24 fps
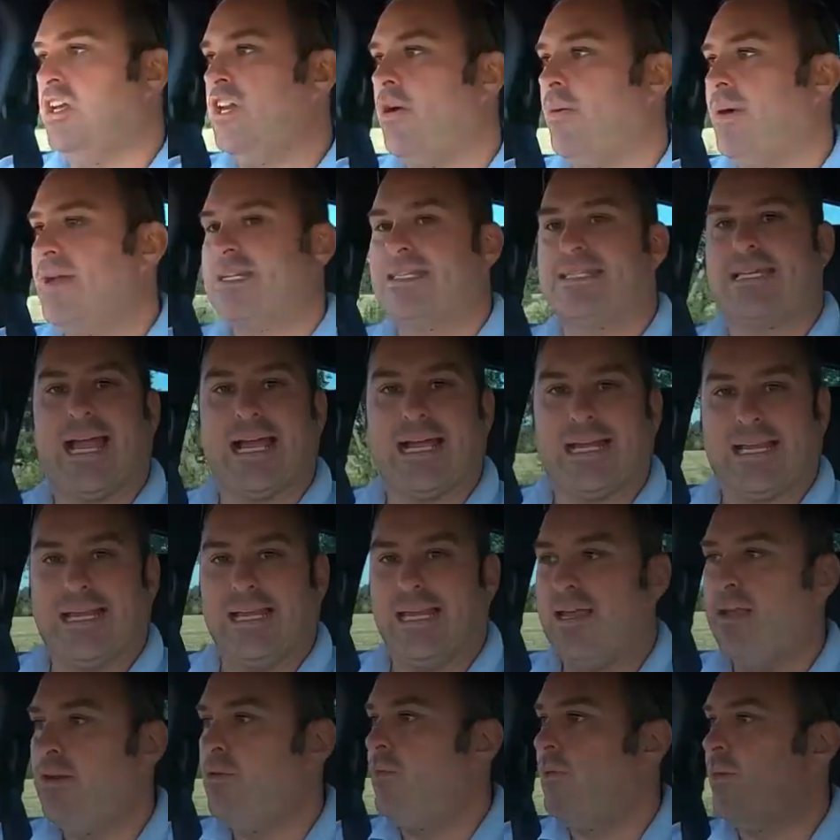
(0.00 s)
know
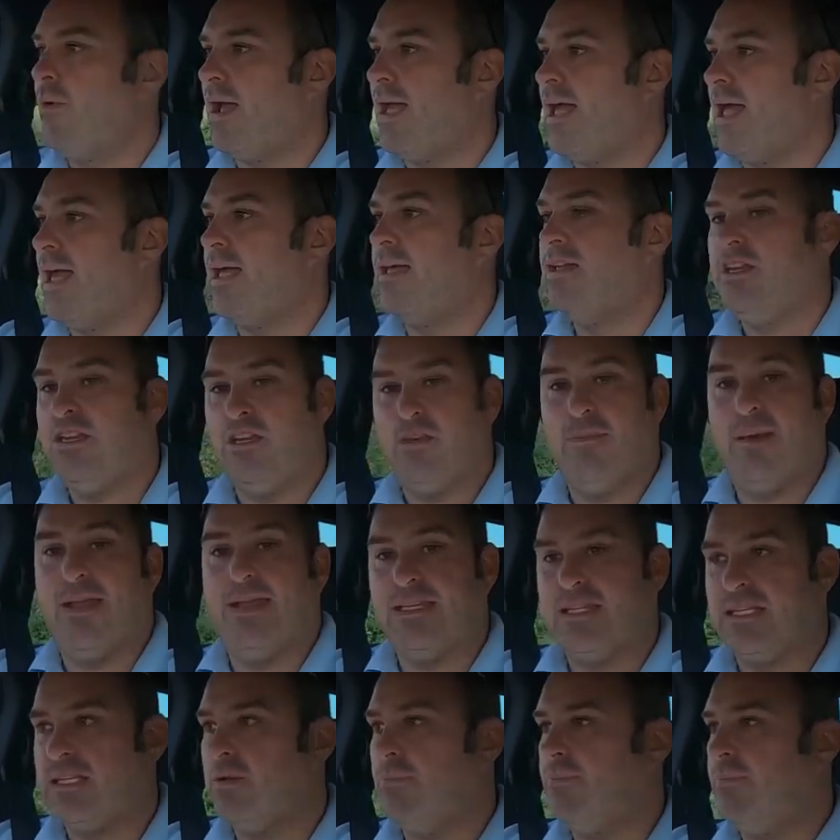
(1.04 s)
exactly where you're
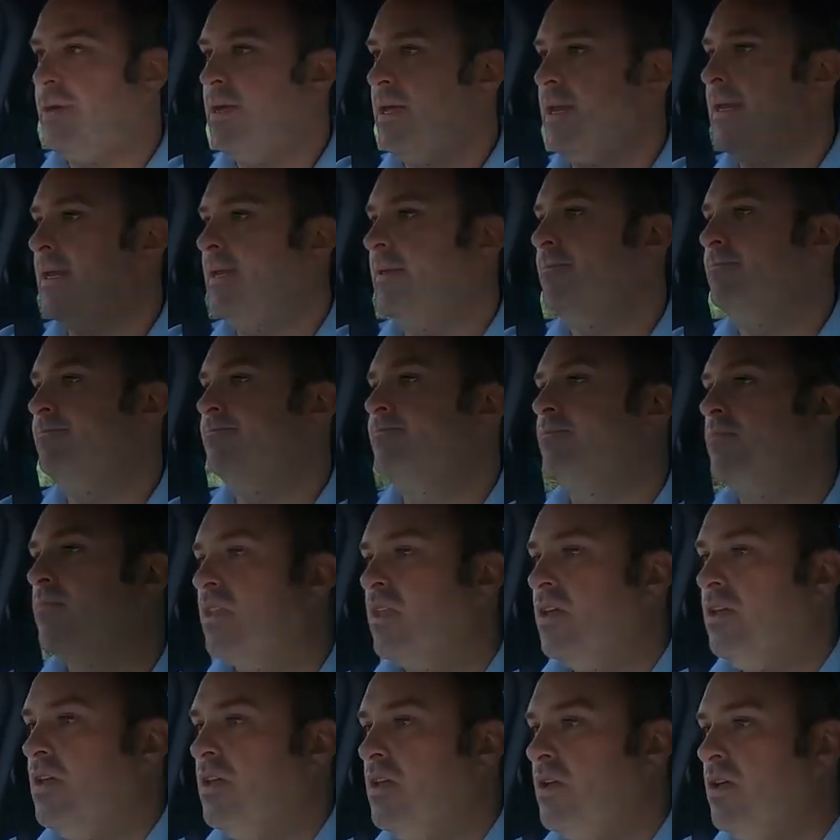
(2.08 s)
meant to be.
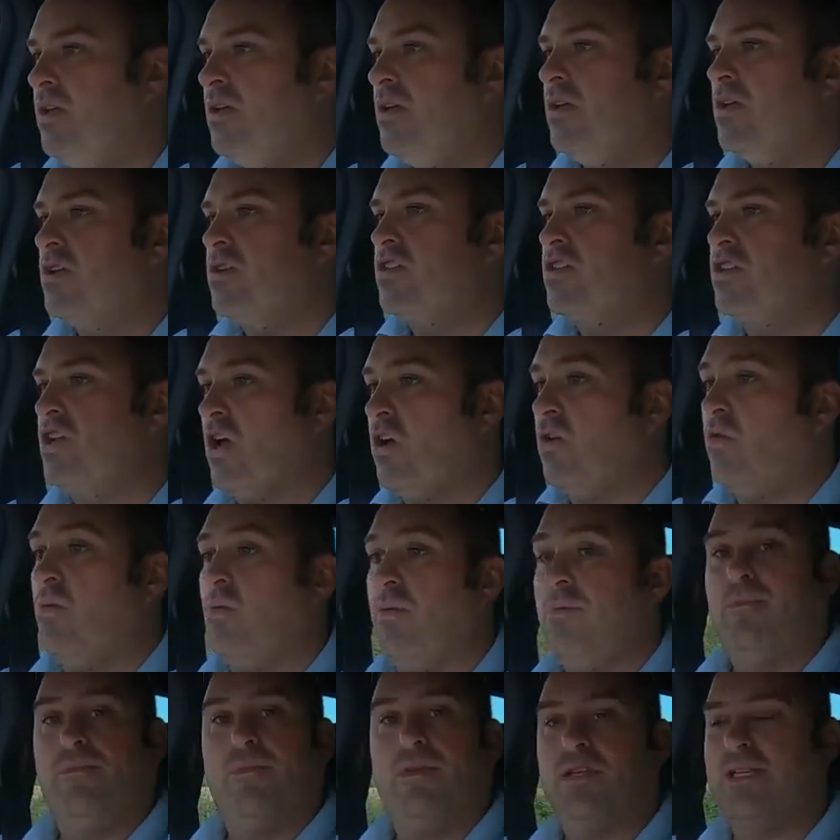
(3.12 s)
So
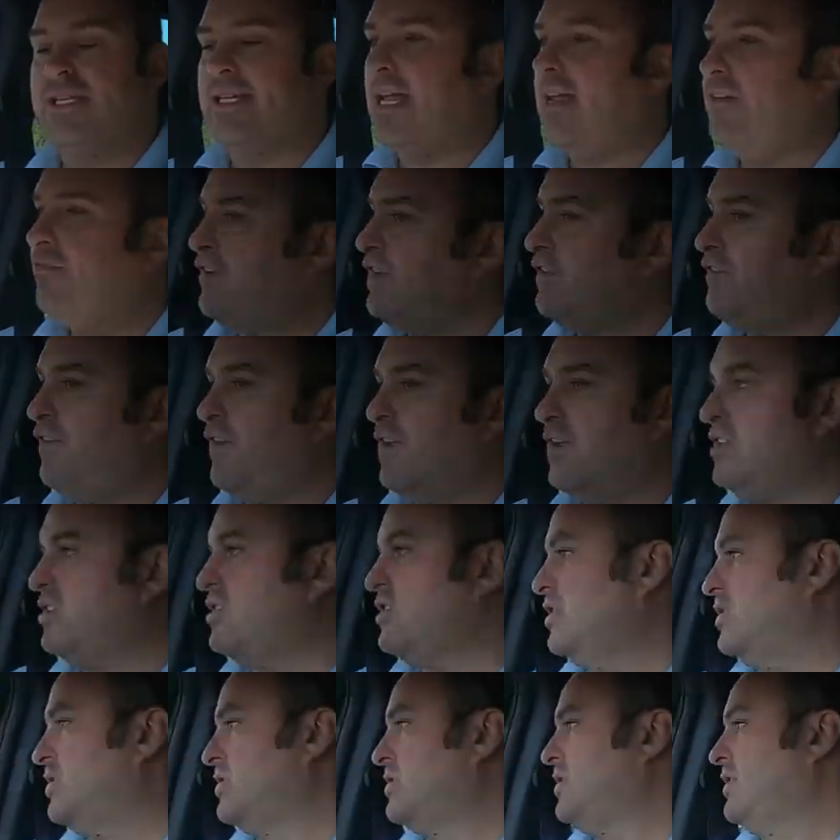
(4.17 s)
safety
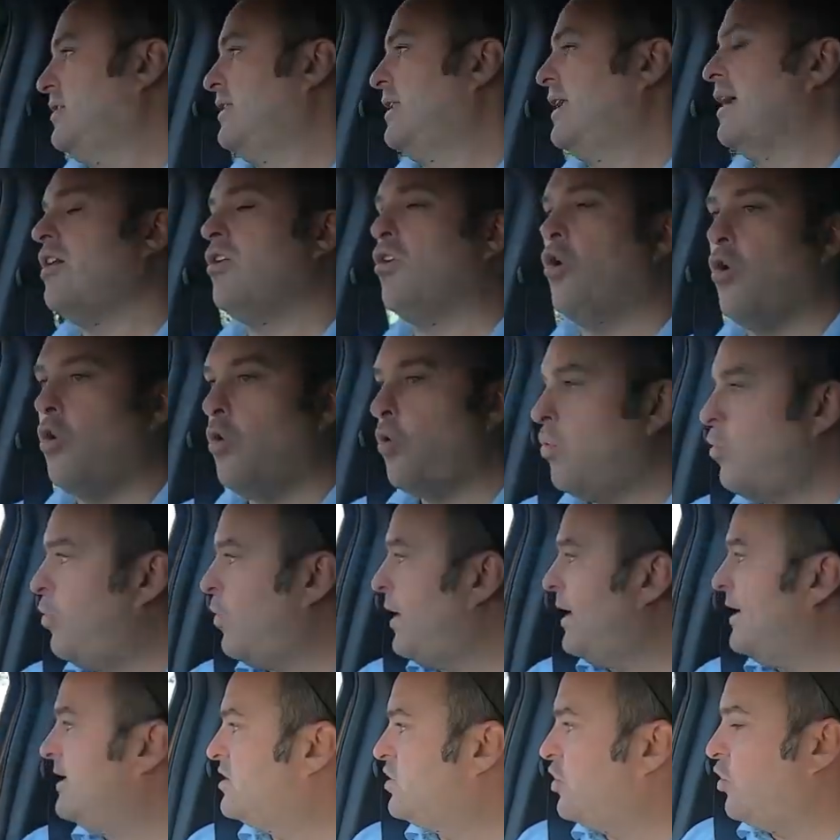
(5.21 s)
features, they're
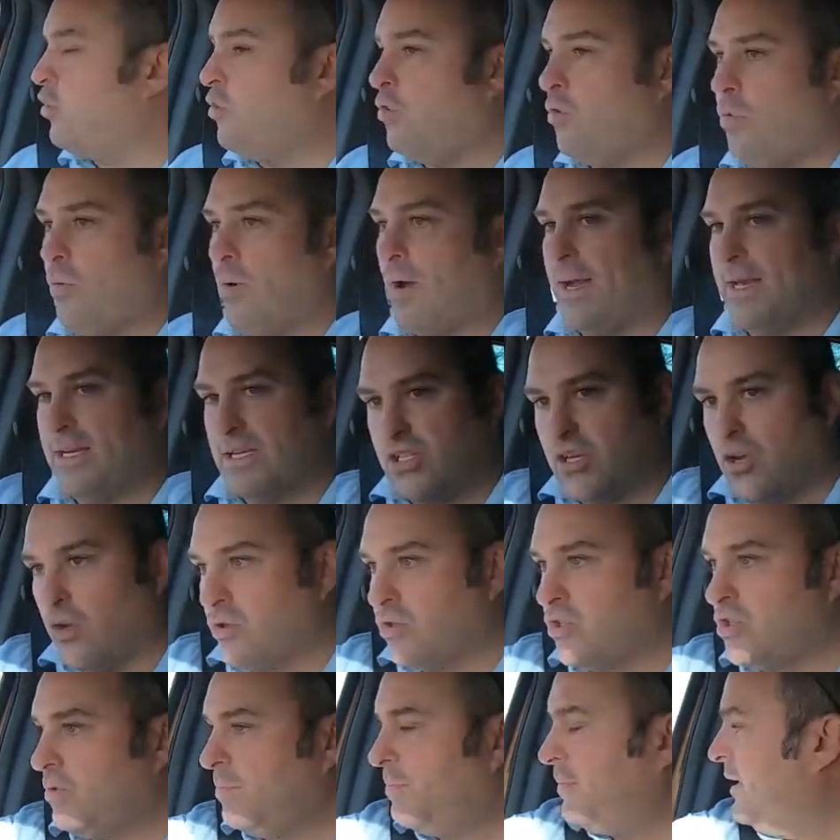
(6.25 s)
always, always got
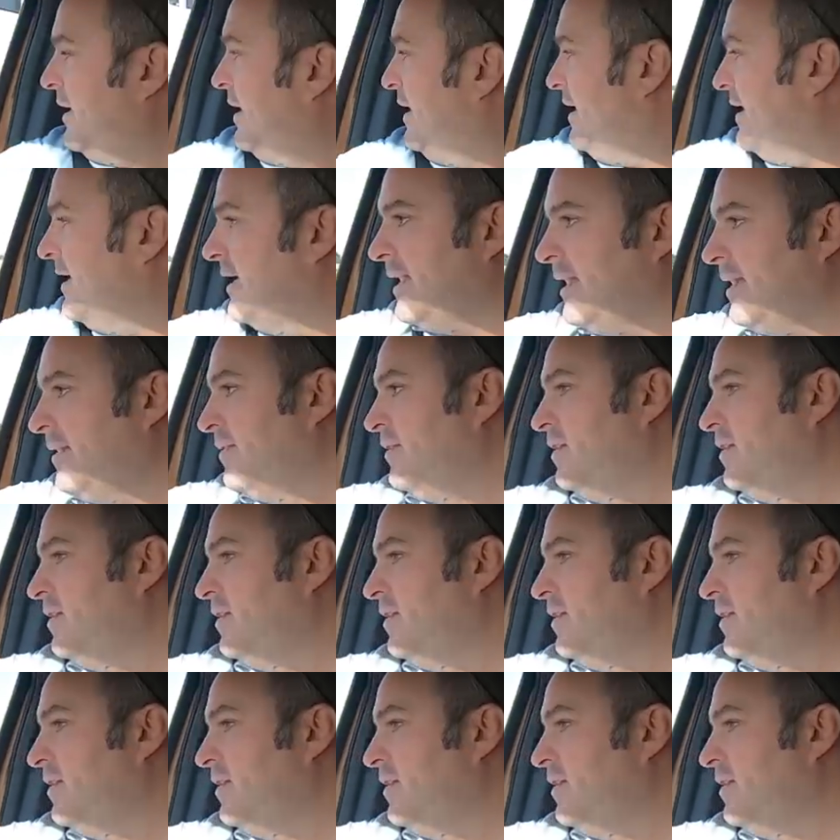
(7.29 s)
to be